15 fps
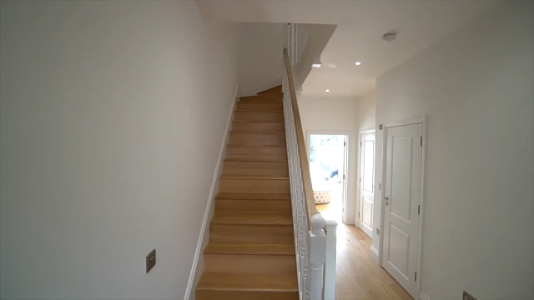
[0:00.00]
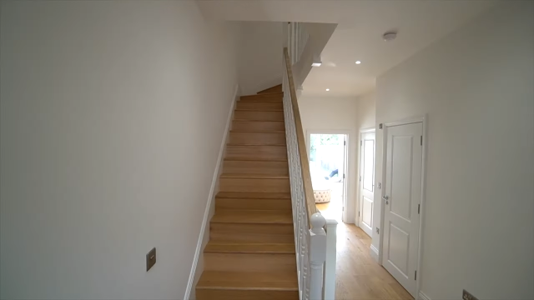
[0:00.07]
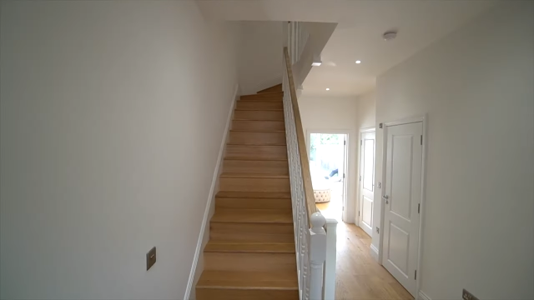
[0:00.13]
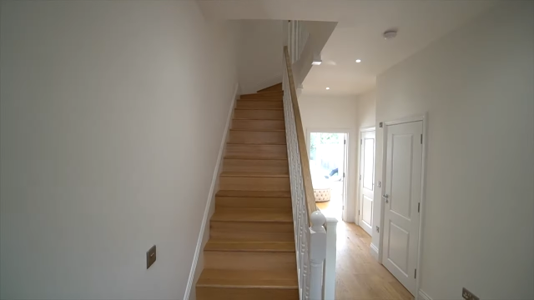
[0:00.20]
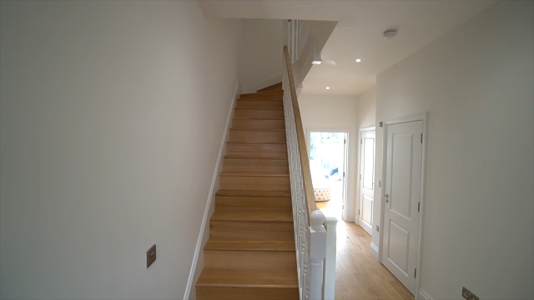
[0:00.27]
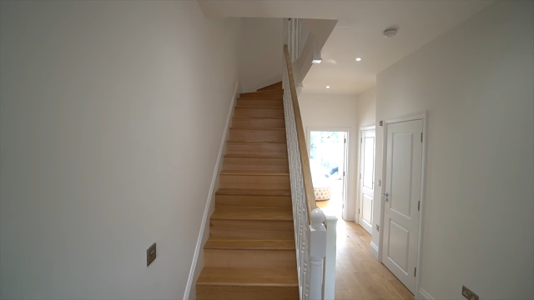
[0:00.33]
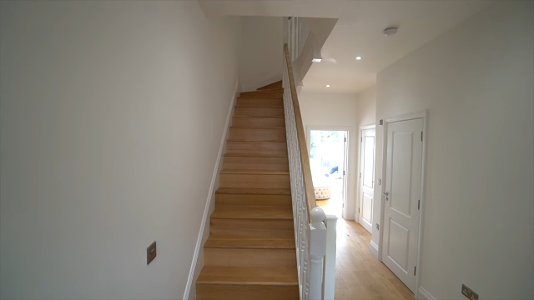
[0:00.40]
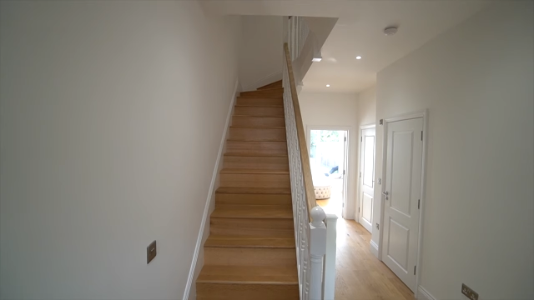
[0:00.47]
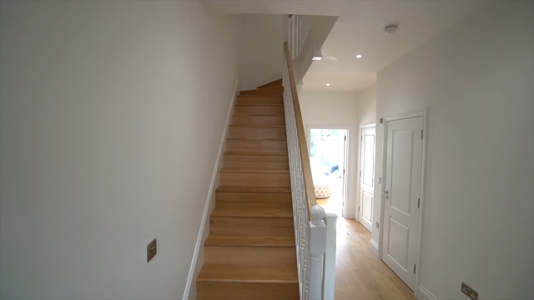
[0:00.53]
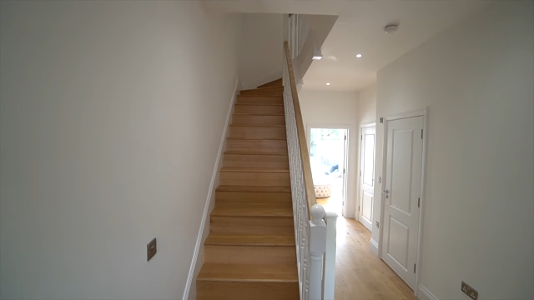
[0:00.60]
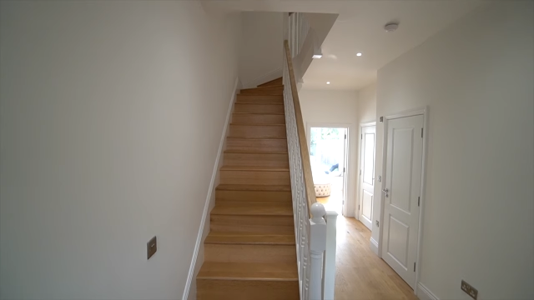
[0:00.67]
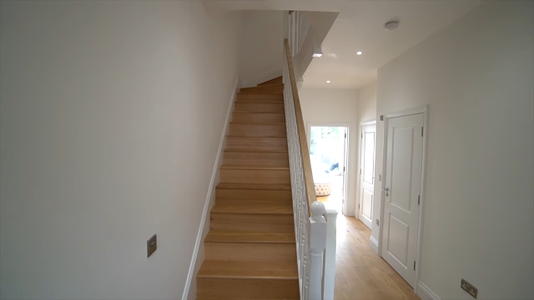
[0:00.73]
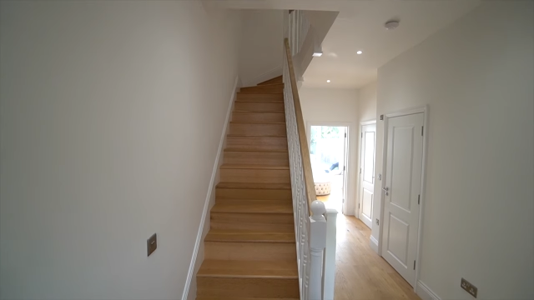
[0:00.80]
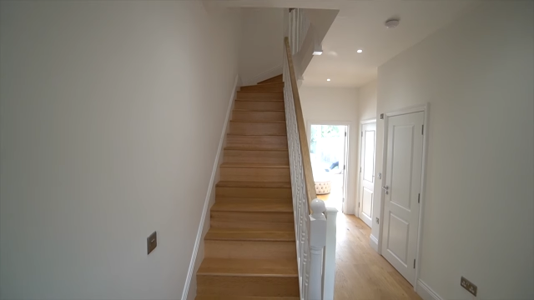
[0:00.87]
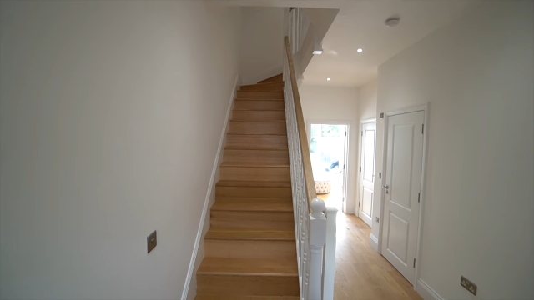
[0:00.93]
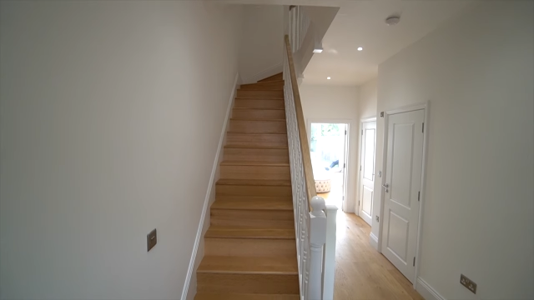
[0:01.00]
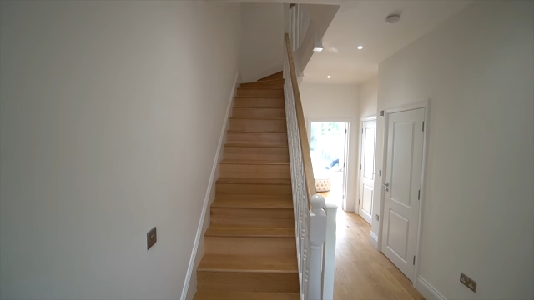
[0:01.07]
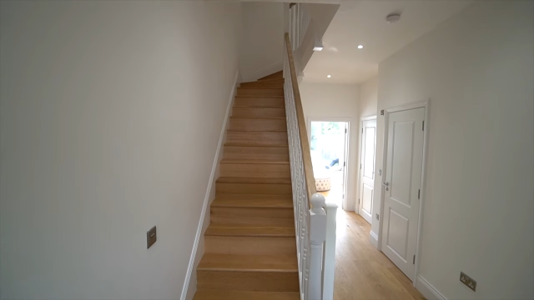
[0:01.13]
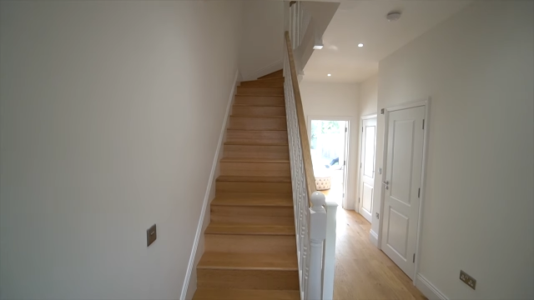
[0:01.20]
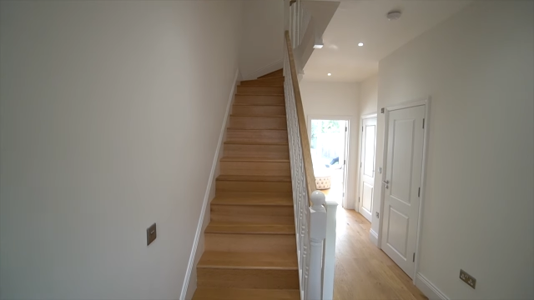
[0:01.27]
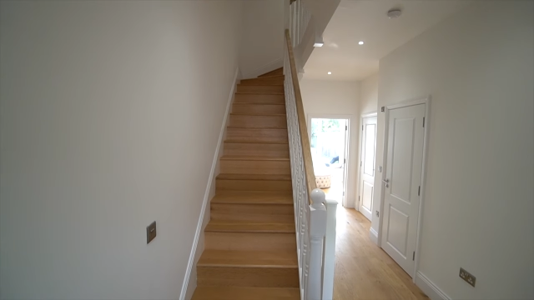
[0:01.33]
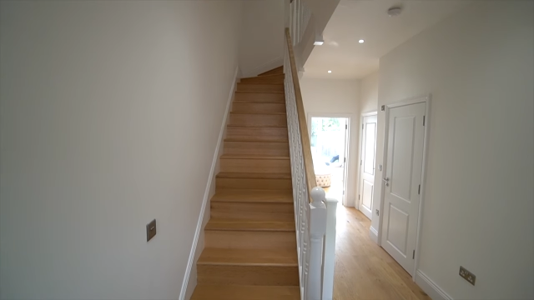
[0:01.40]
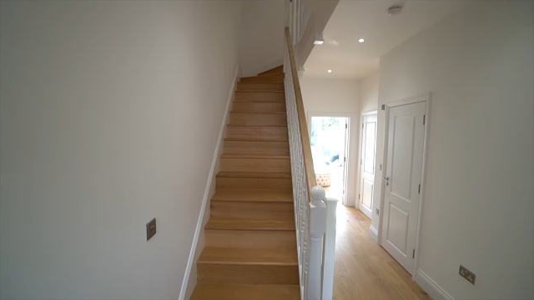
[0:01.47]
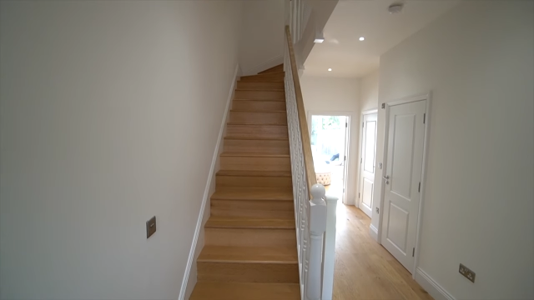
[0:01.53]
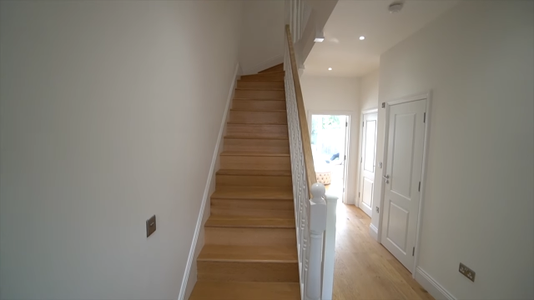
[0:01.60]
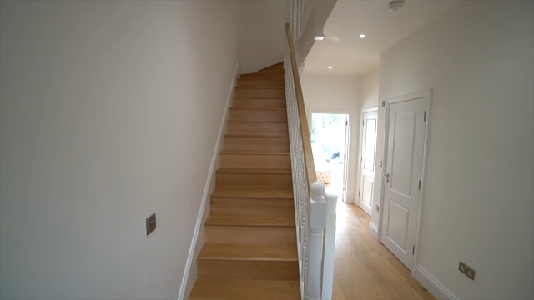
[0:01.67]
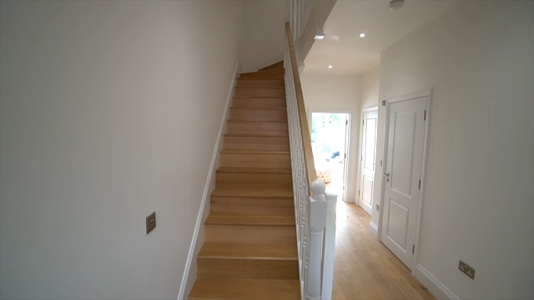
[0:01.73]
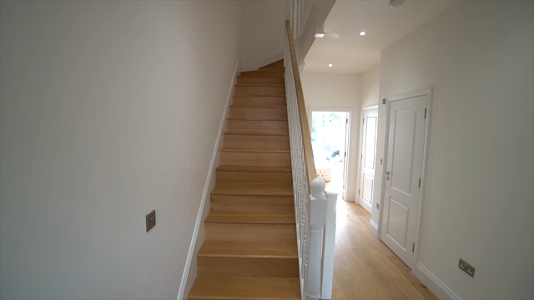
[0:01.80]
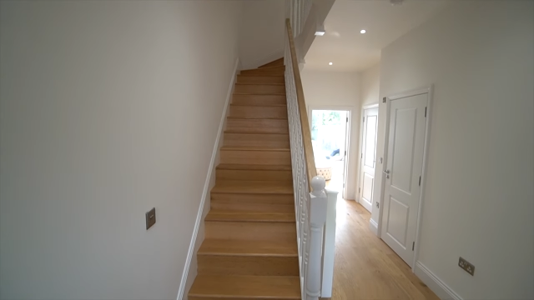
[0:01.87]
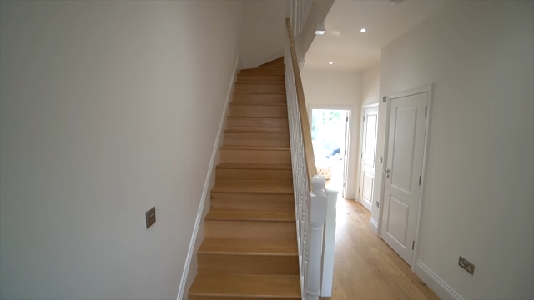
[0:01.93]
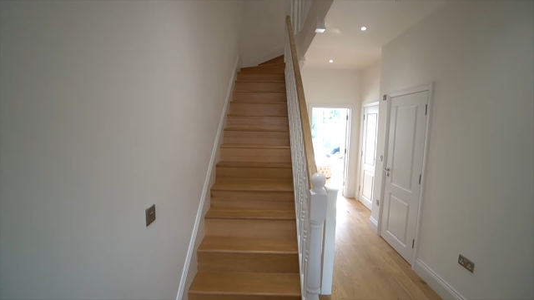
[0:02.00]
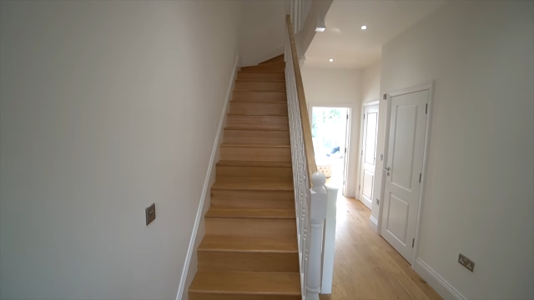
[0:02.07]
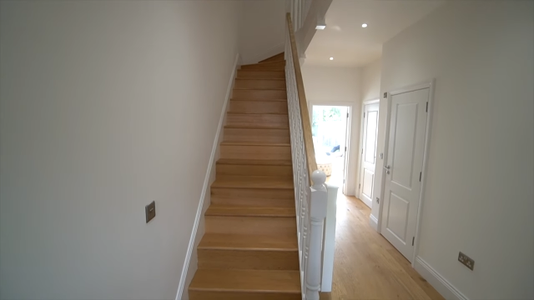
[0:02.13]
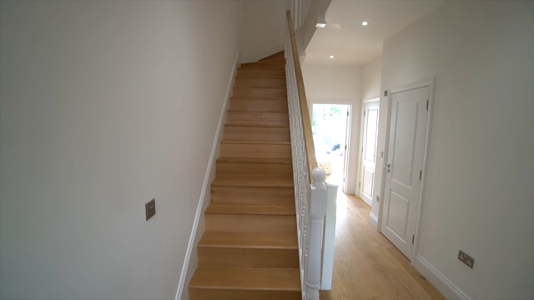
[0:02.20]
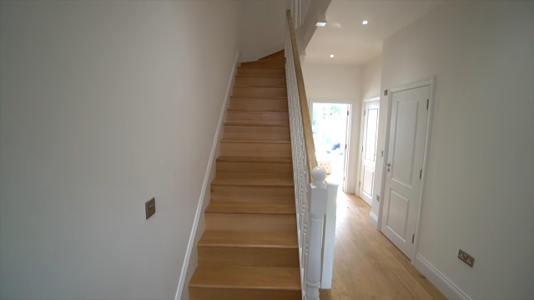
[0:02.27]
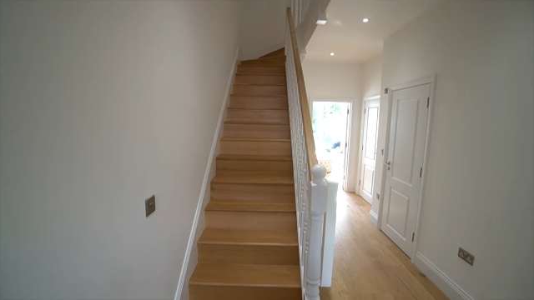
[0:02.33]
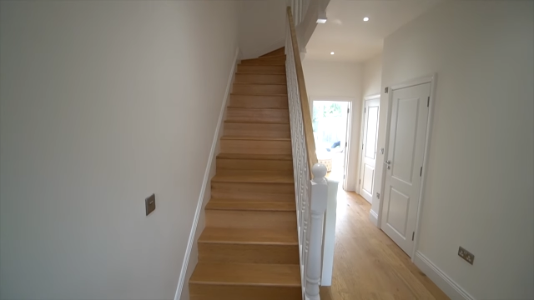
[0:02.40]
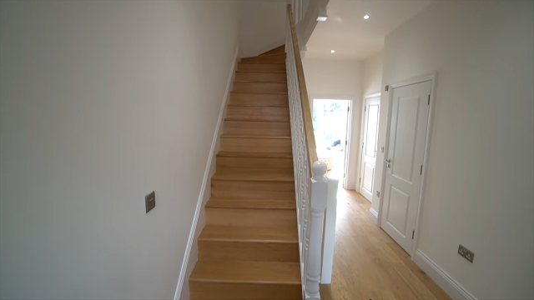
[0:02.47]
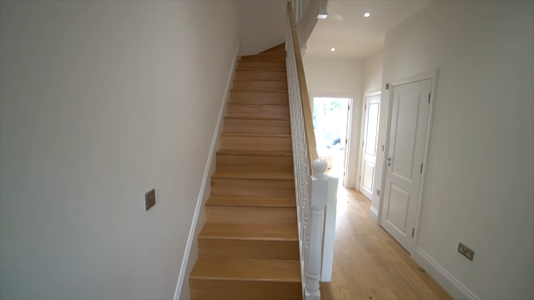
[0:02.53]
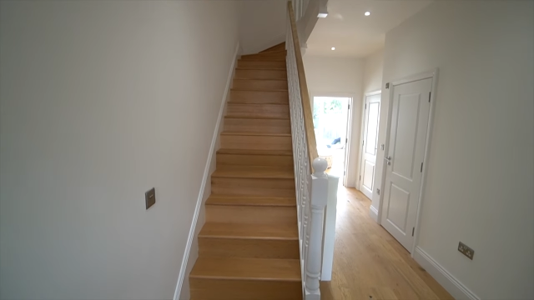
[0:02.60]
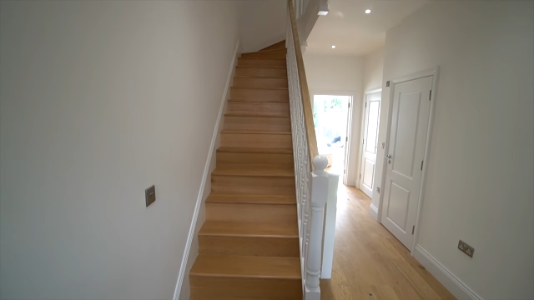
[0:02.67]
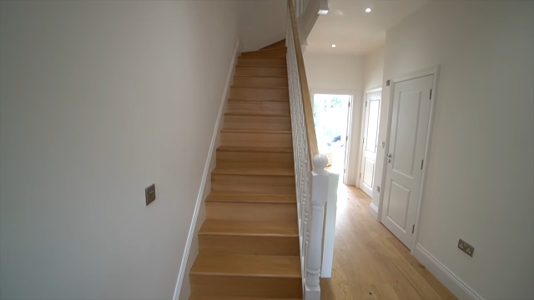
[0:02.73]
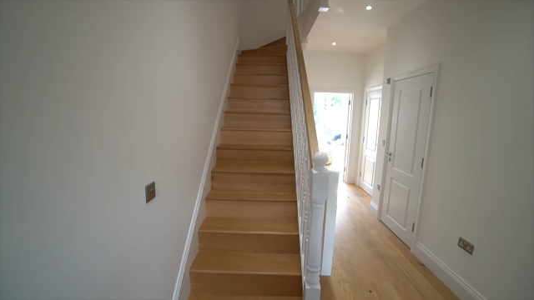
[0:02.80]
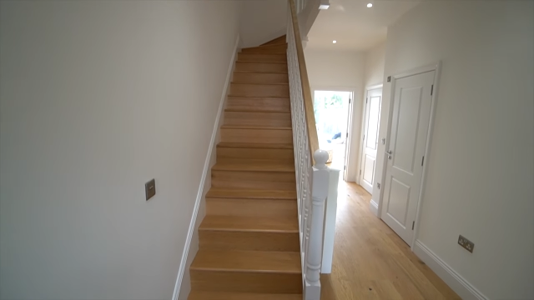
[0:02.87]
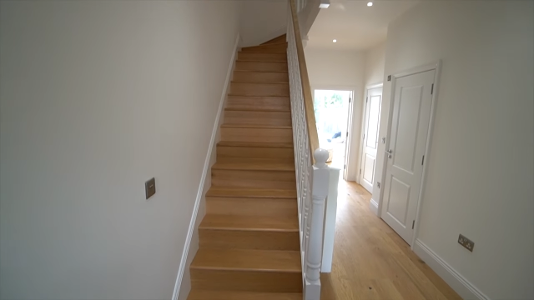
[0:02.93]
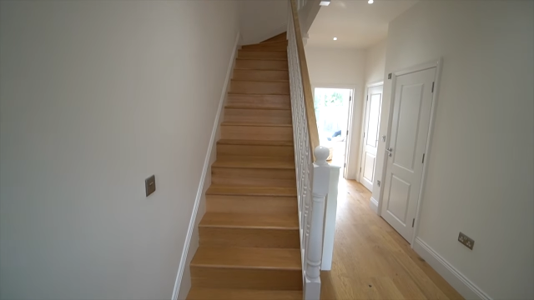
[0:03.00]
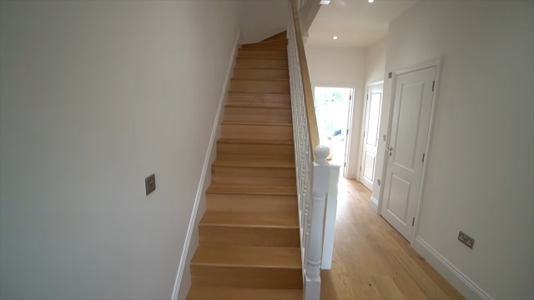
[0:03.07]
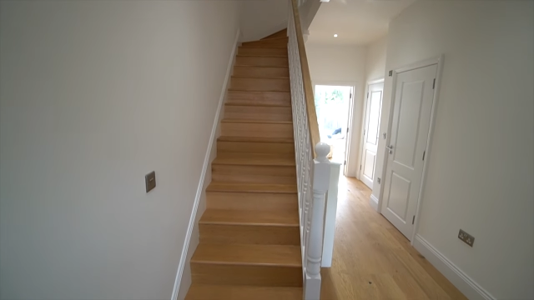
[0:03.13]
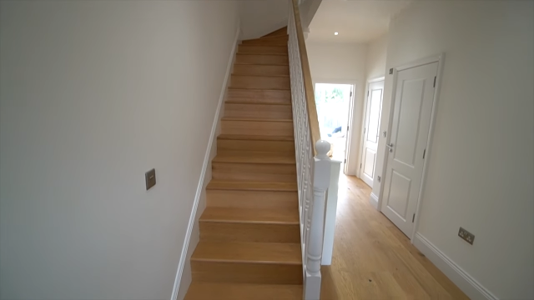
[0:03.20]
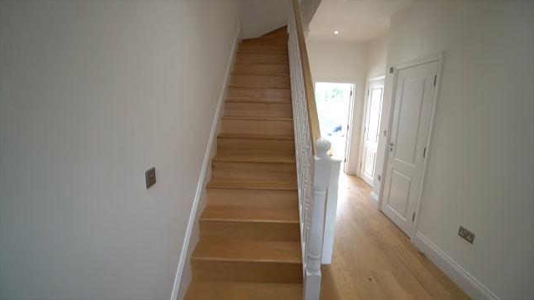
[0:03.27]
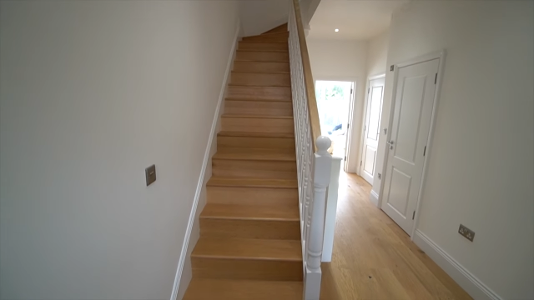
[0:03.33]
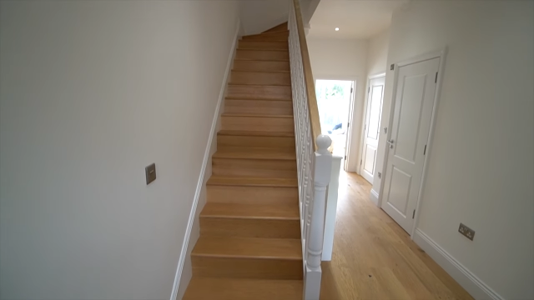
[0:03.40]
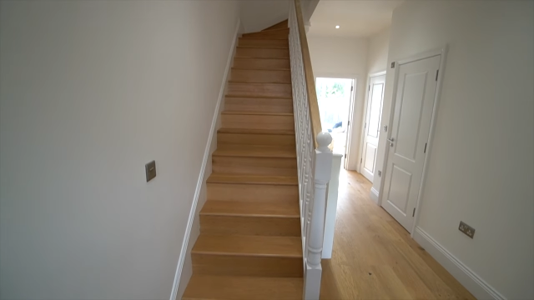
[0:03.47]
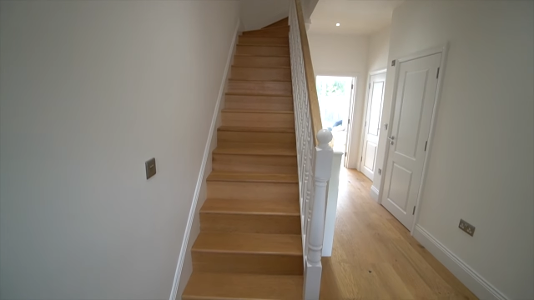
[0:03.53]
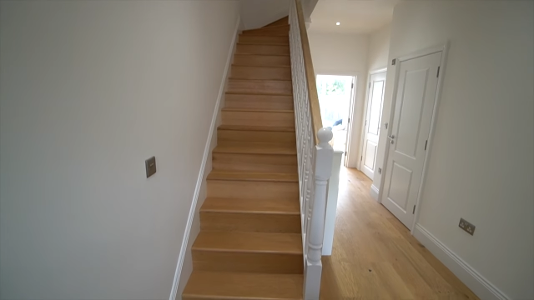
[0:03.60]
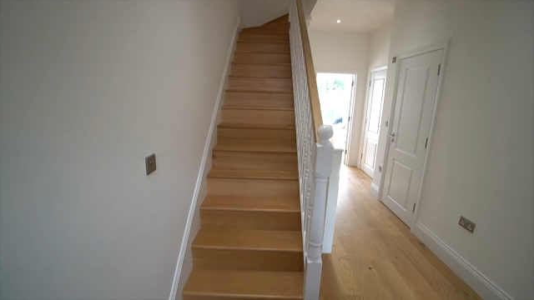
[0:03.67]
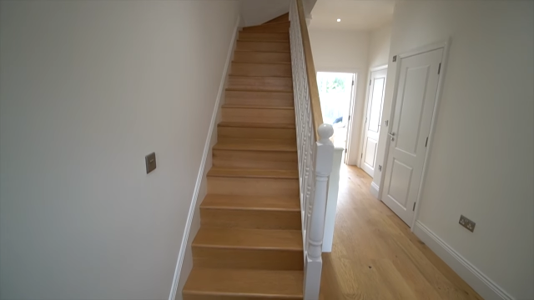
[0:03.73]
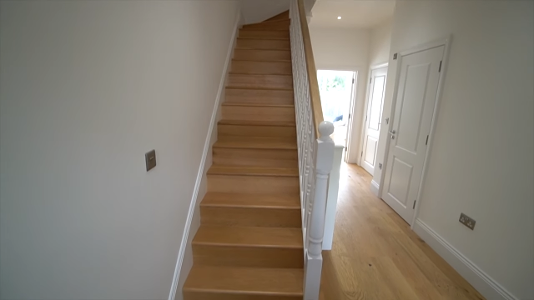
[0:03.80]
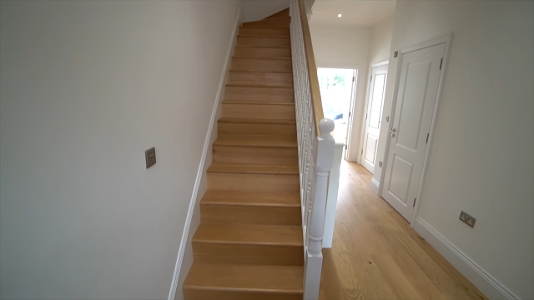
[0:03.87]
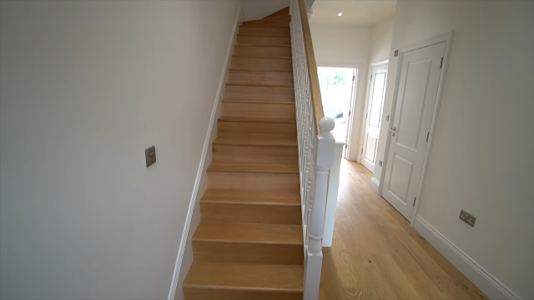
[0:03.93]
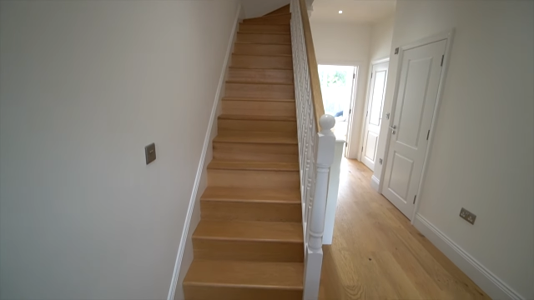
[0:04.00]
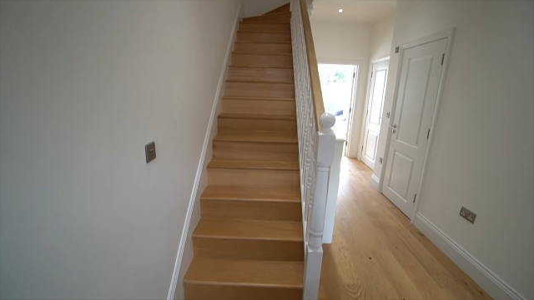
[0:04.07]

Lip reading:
[unreadable: no face in view]